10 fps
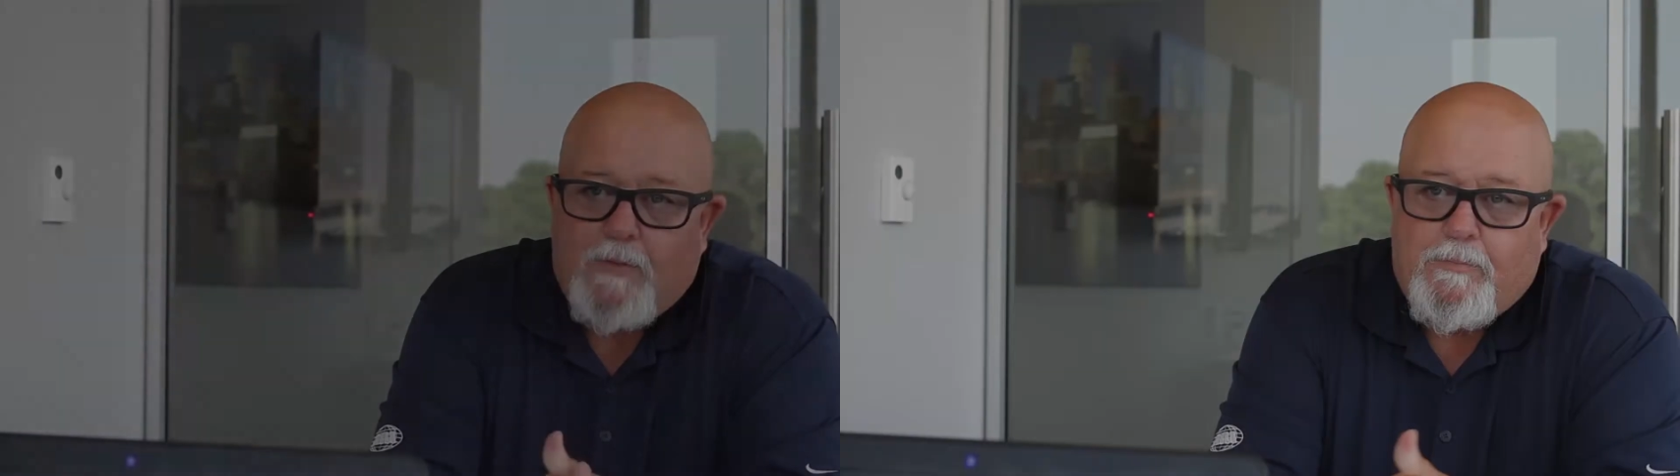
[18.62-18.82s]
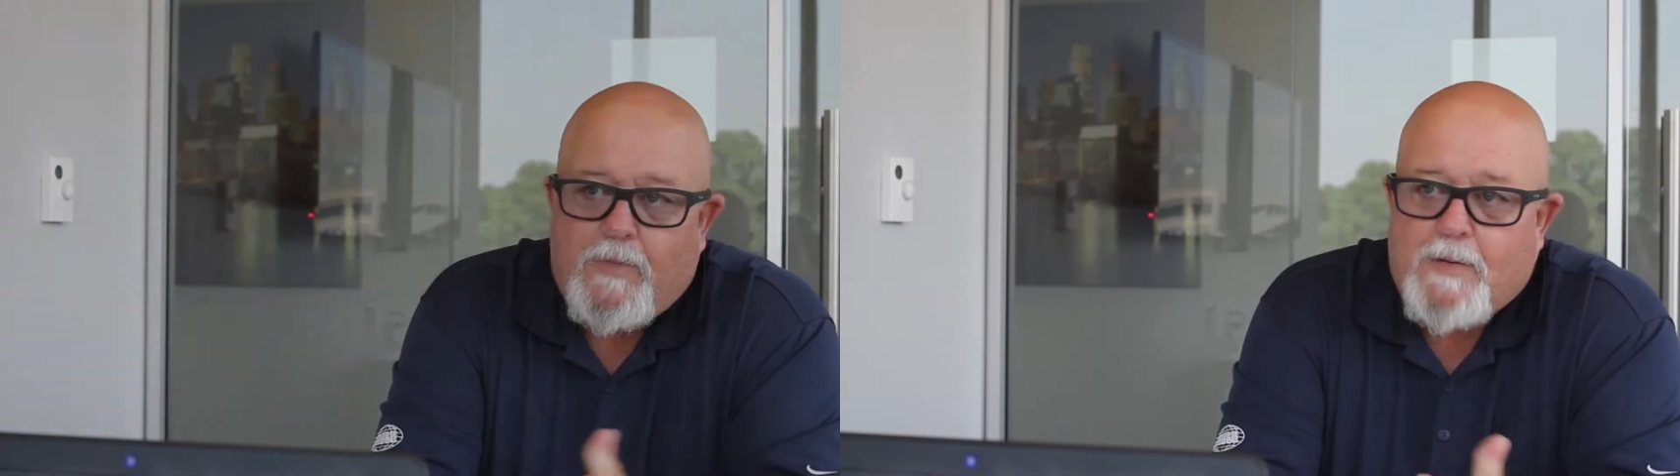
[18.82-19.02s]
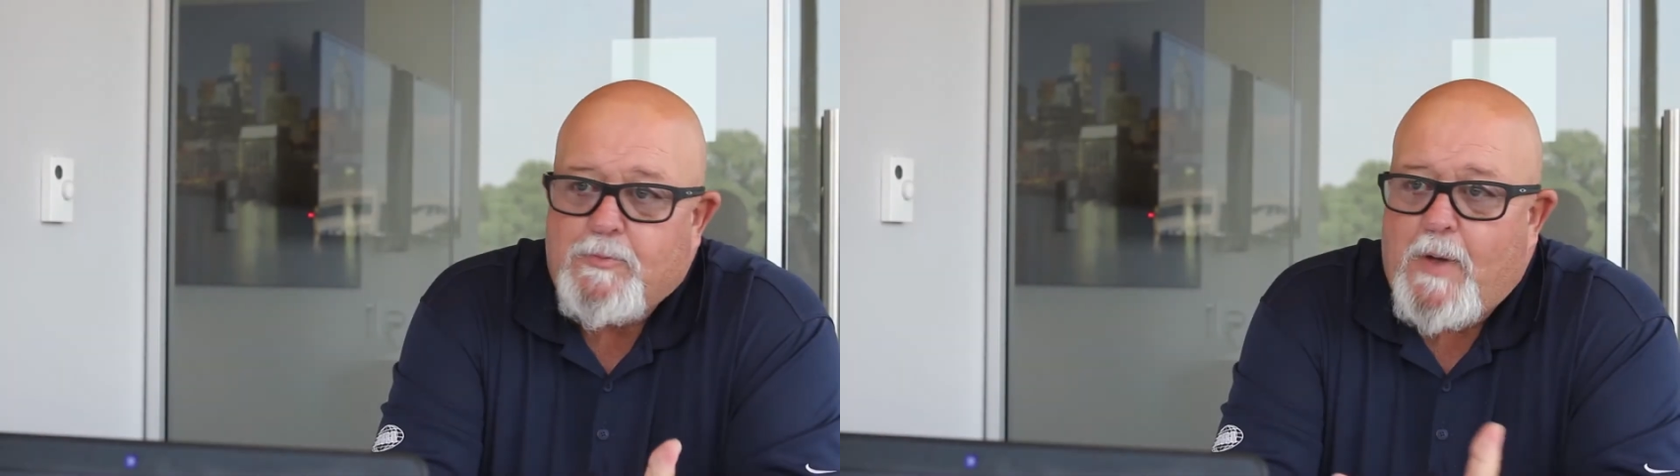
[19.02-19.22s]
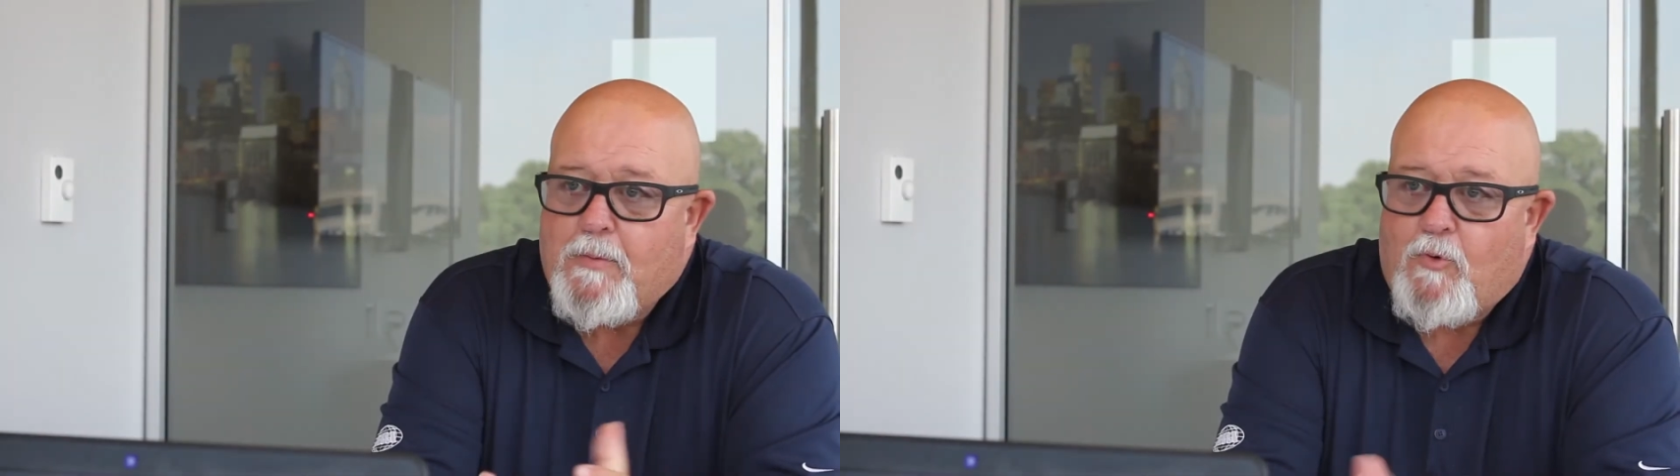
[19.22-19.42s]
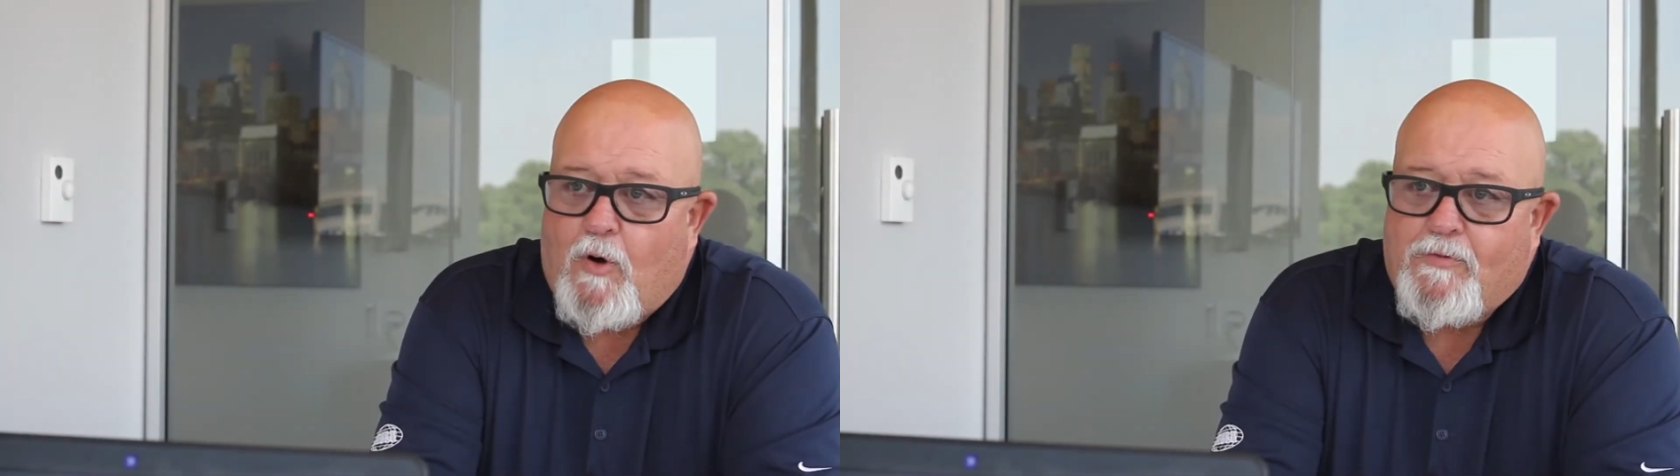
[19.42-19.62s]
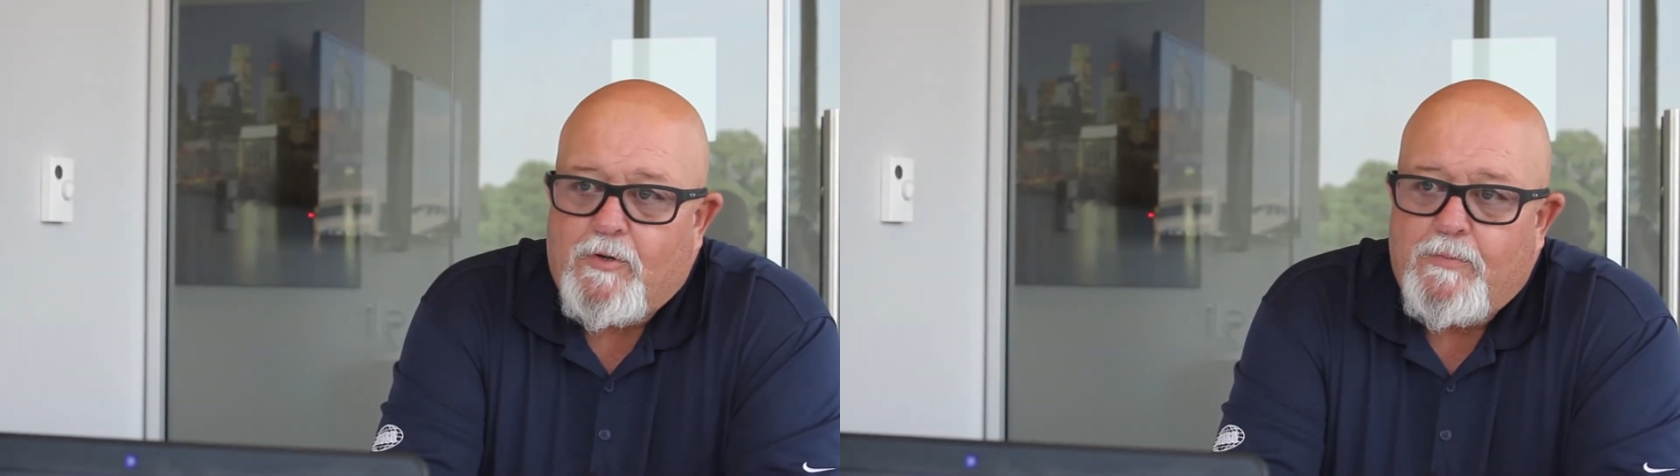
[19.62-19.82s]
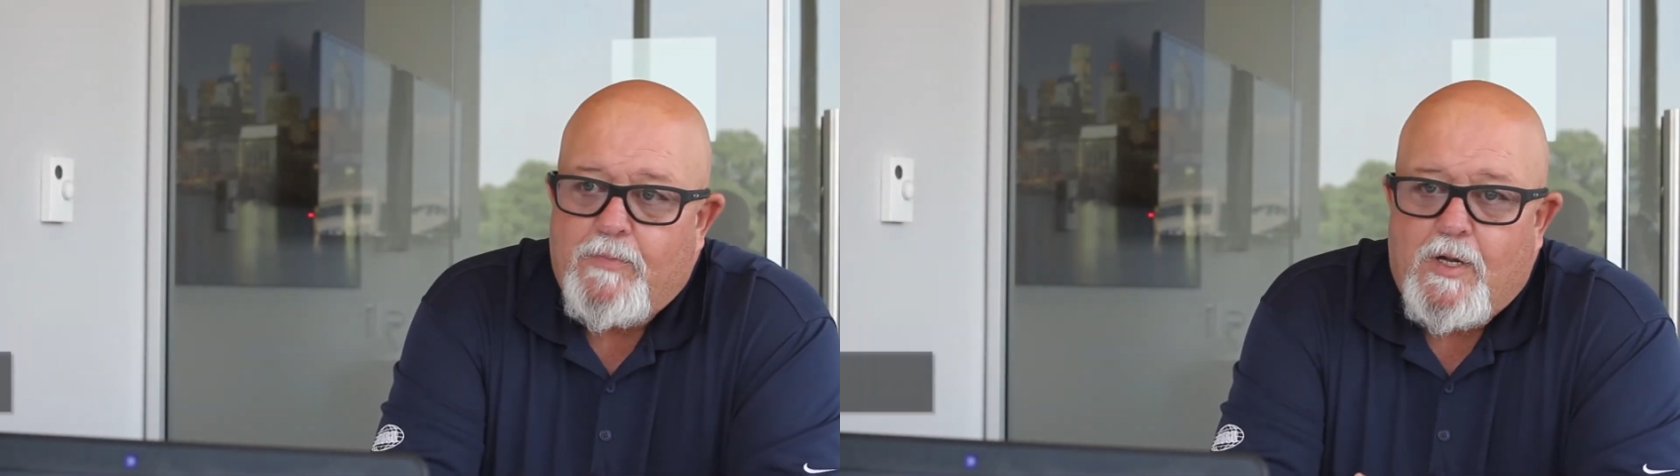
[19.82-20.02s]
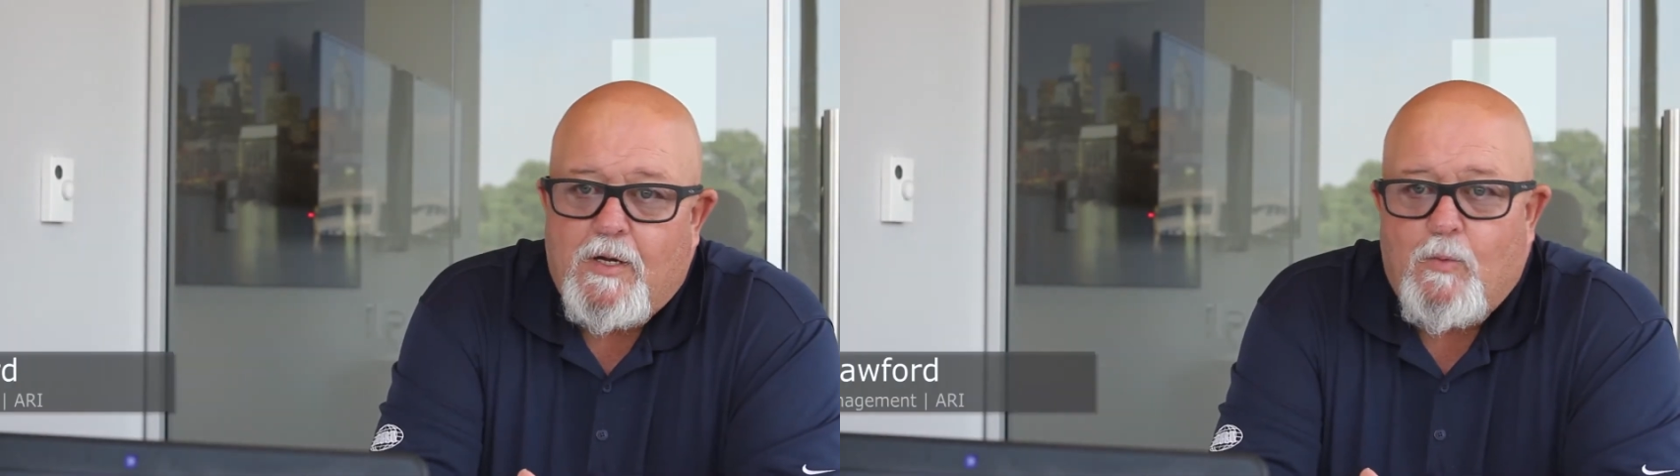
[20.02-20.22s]
My name is Bob Crawford,
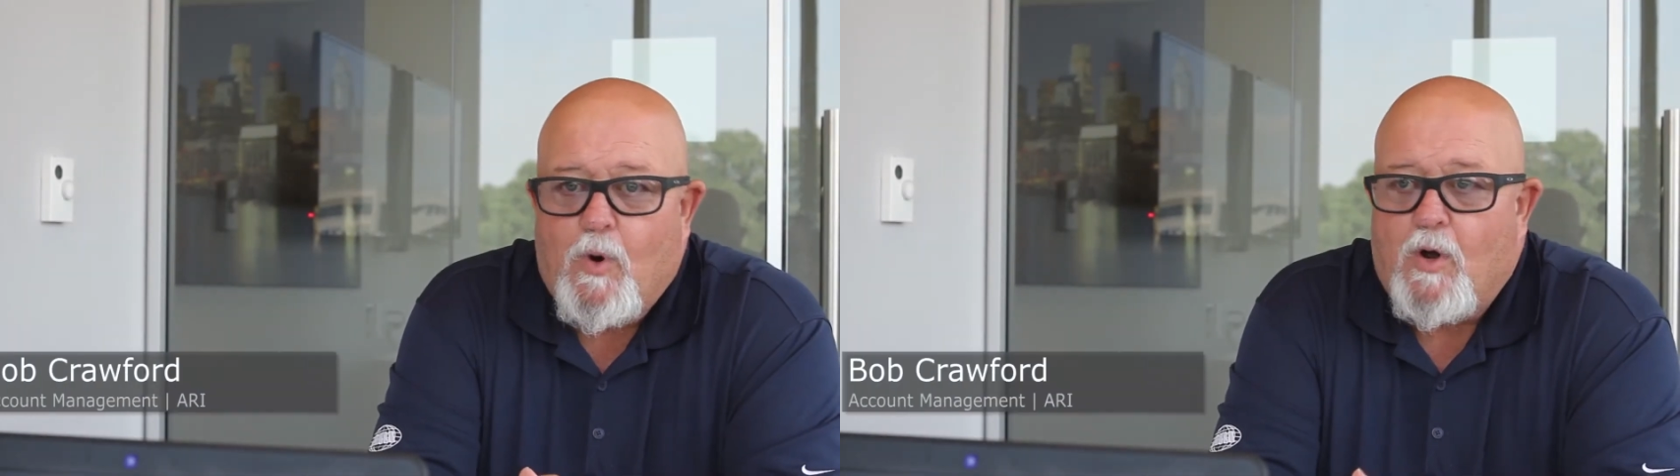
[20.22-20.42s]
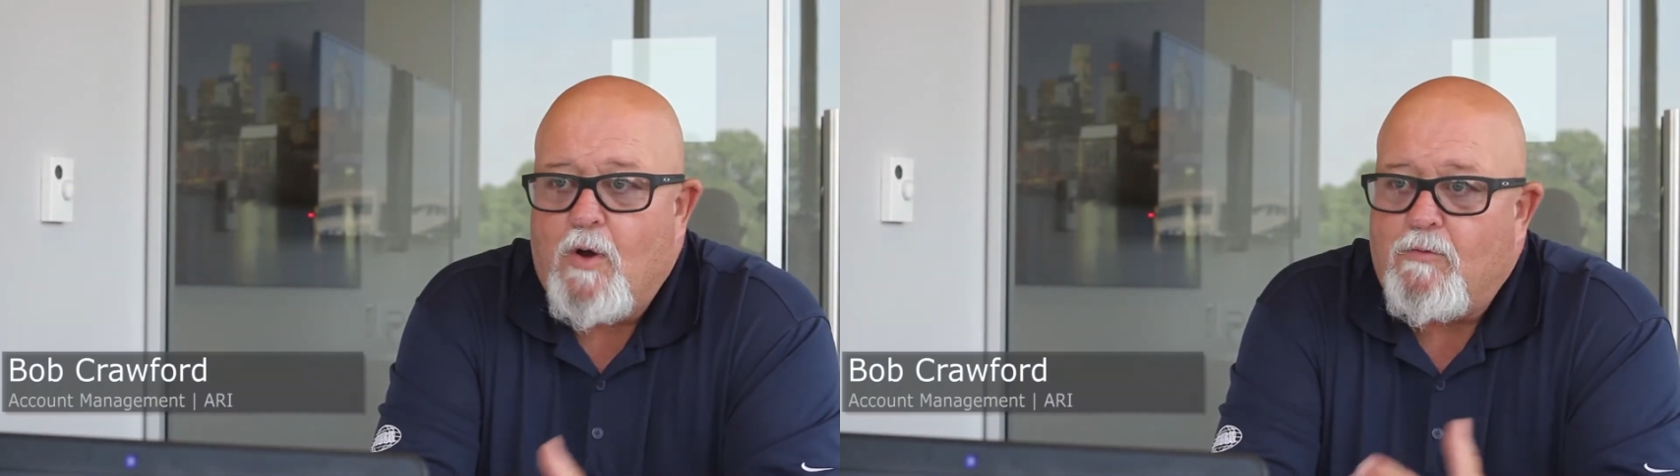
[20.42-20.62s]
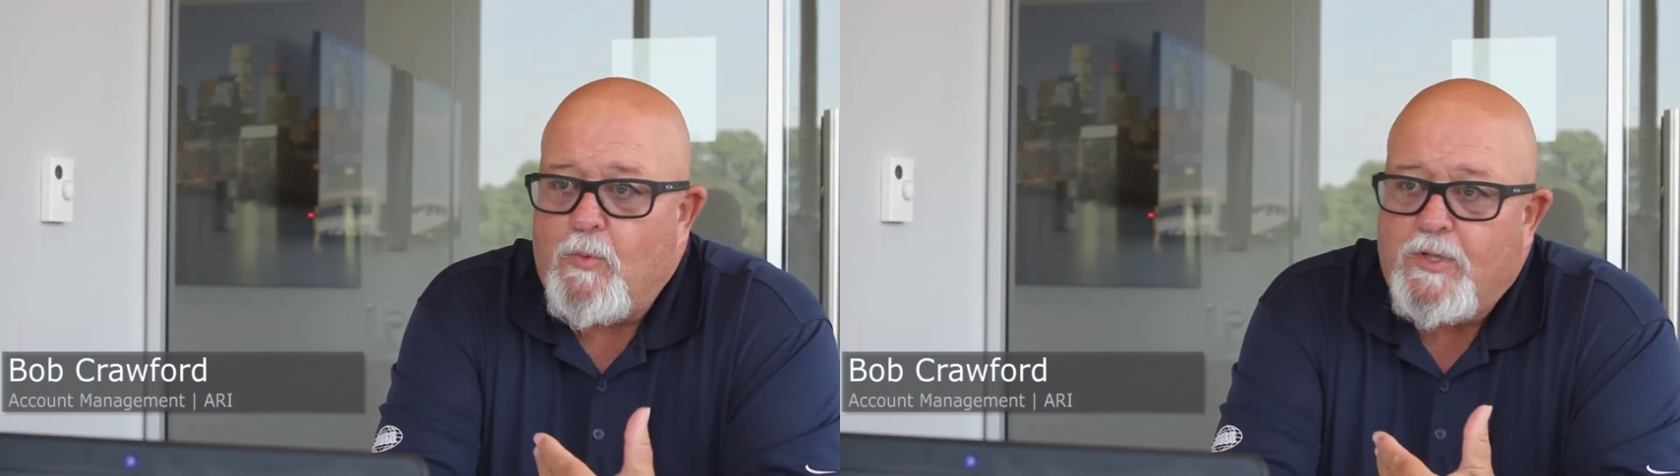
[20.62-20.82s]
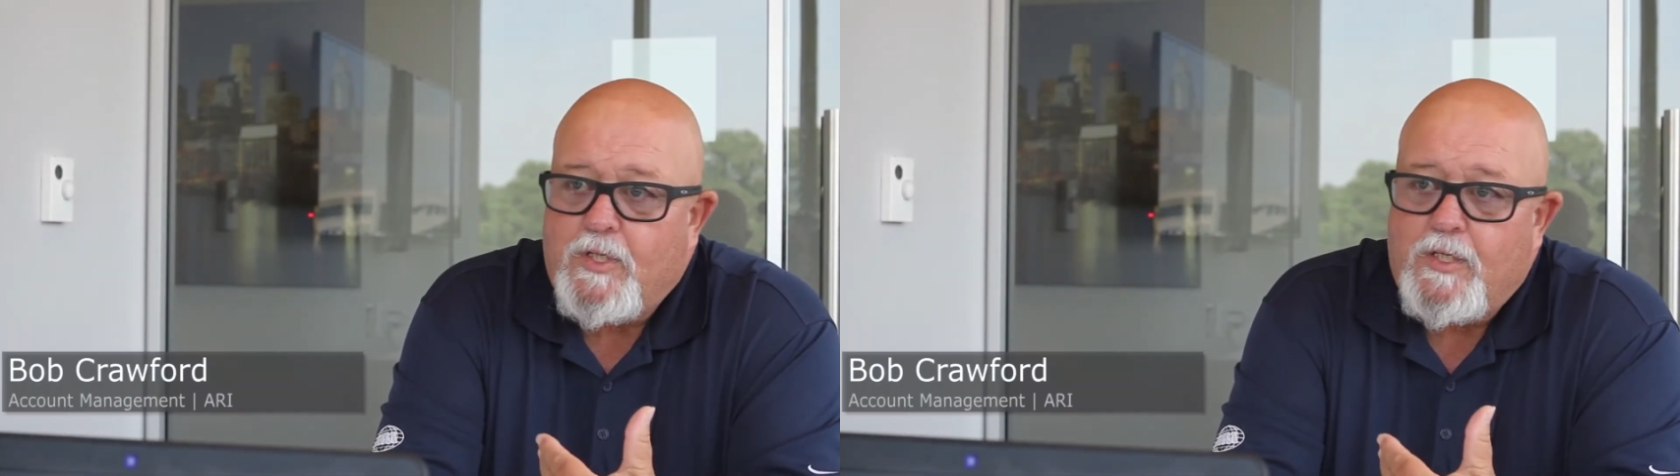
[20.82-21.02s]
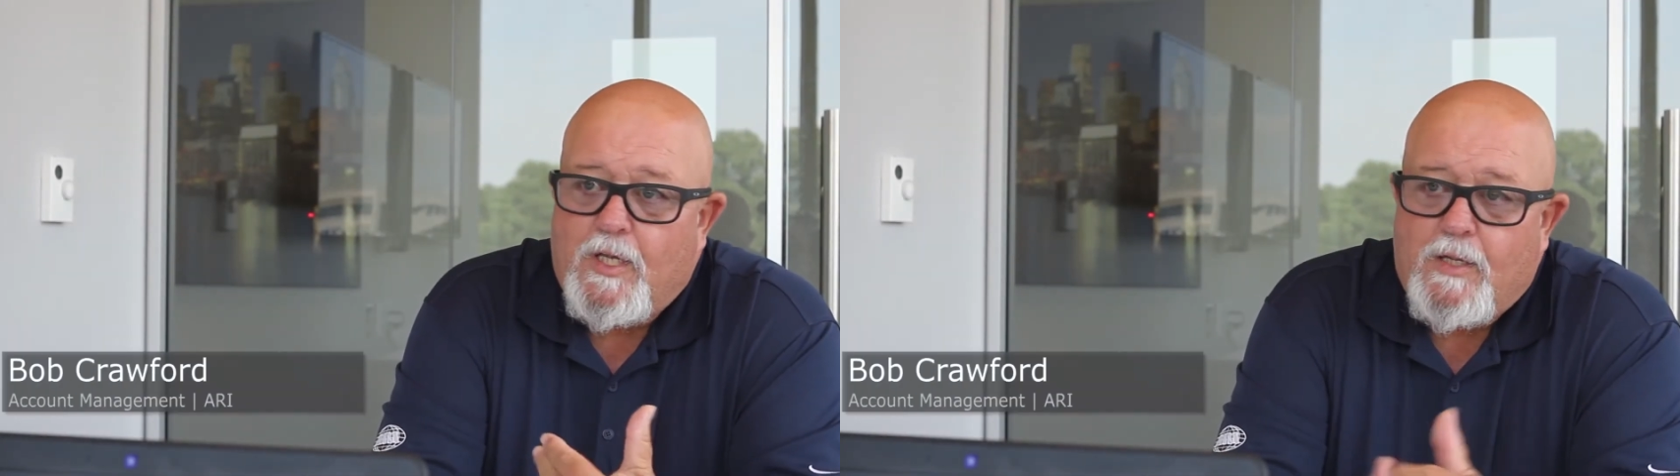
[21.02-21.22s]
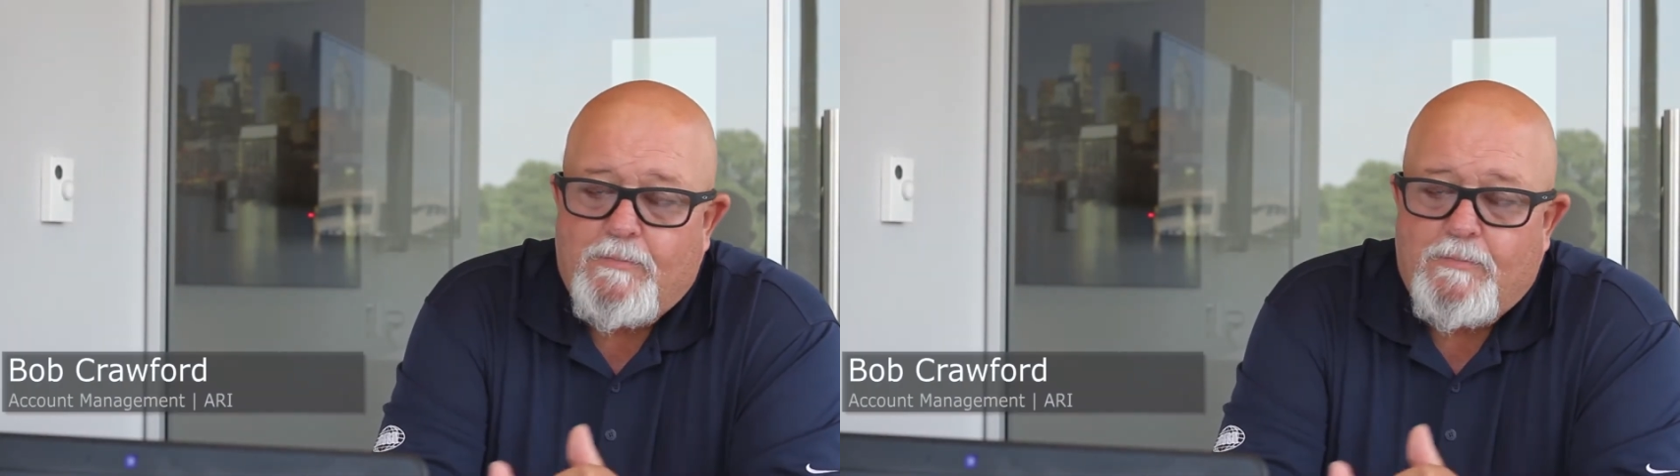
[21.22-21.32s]
work over with the